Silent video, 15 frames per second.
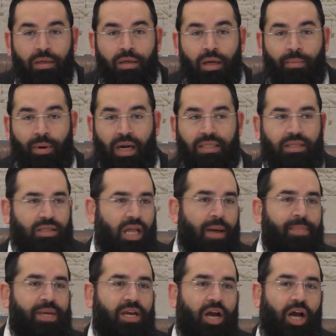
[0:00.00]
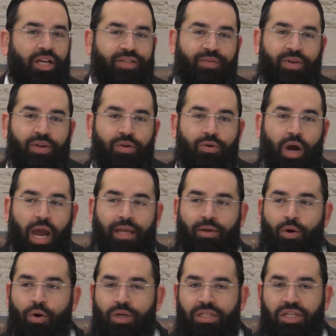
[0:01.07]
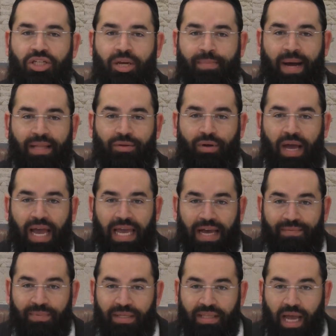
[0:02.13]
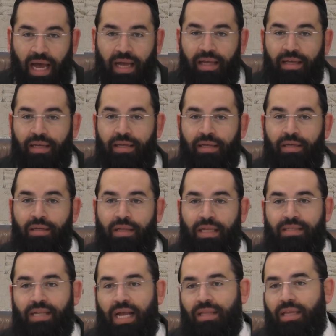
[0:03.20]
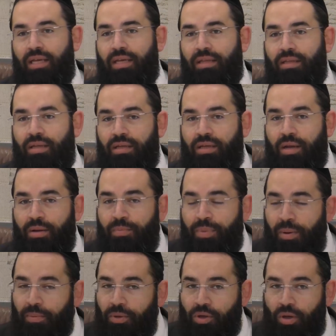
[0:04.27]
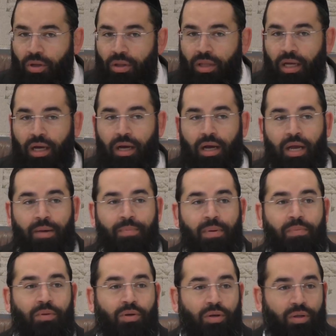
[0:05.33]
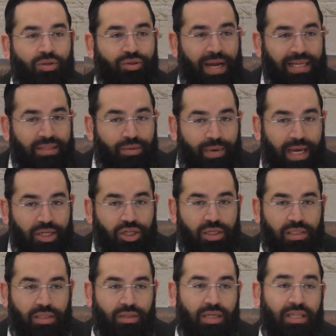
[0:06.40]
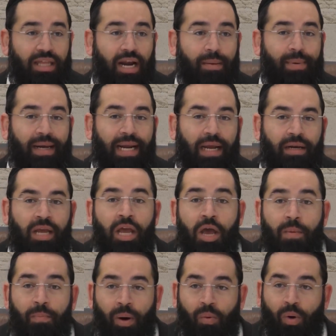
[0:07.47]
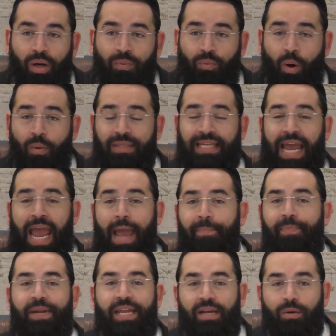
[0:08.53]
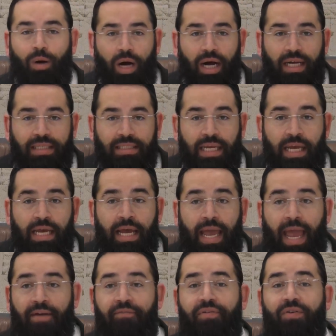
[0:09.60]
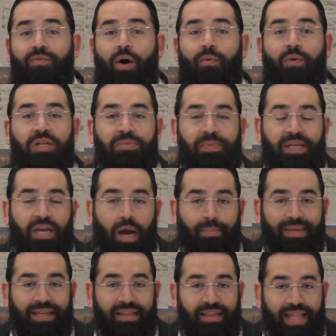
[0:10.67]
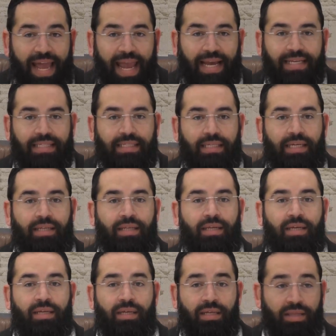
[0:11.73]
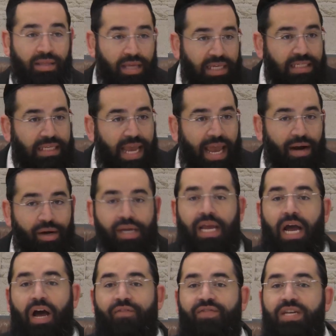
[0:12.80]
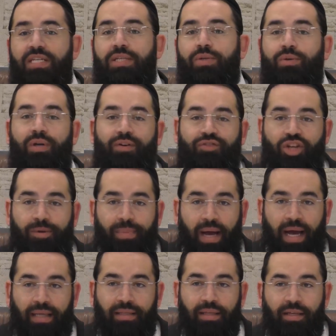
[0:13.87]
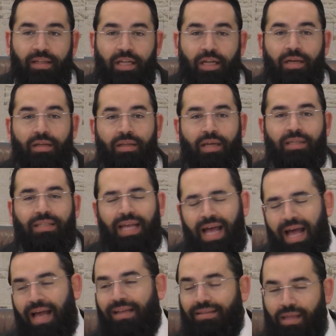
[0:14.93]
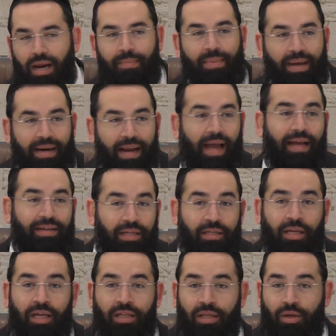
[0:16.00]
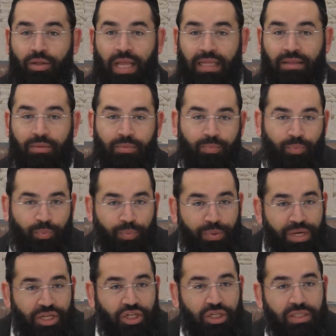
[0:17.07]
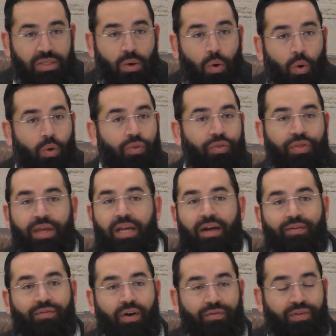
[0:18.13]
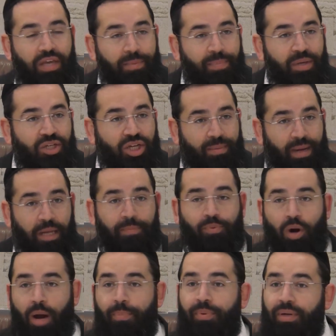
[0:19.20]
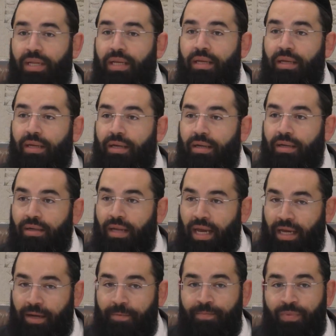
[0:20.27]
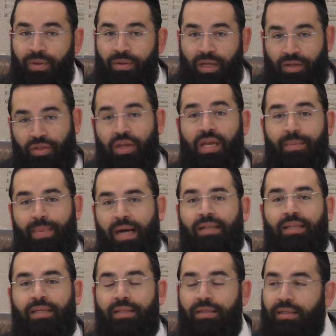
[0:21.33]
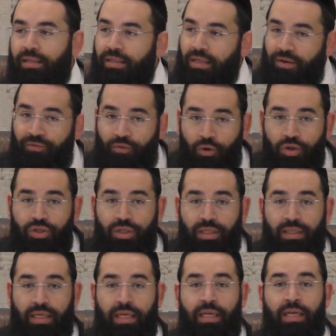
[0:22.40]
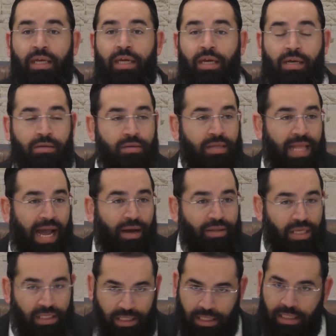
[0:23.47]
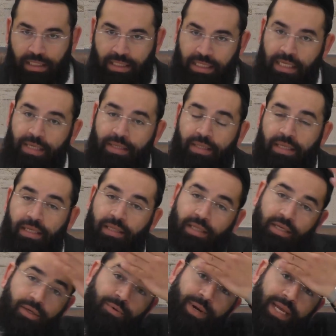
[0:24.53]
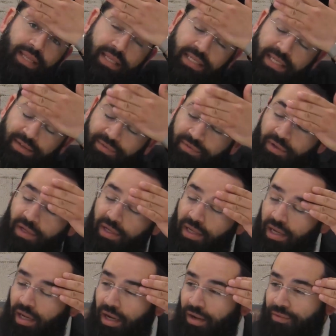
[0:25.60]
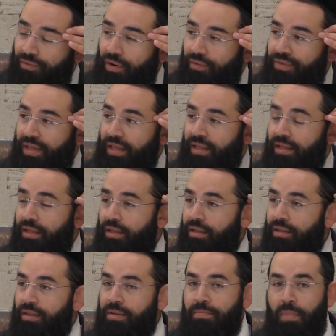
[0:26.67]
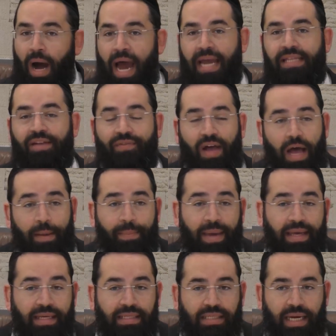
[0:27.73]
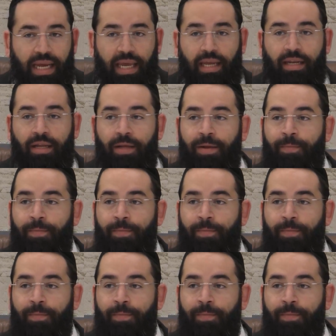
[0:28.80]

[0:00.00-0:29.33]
And Moras says, not because when you ride a horse on Shabbat, you're chayav mita. That's not a biblical transgression. It's only the Rabbanan. But what was happening was, everyone was becoming lax in this area of Isur of Shabbat. They say, the Rabbanan, and that breaches the whole thing of keeping Shabbat properly. Like think about it. Unfortunately, nowadays you can see the greatness of the mind of Chachmei Yisrael.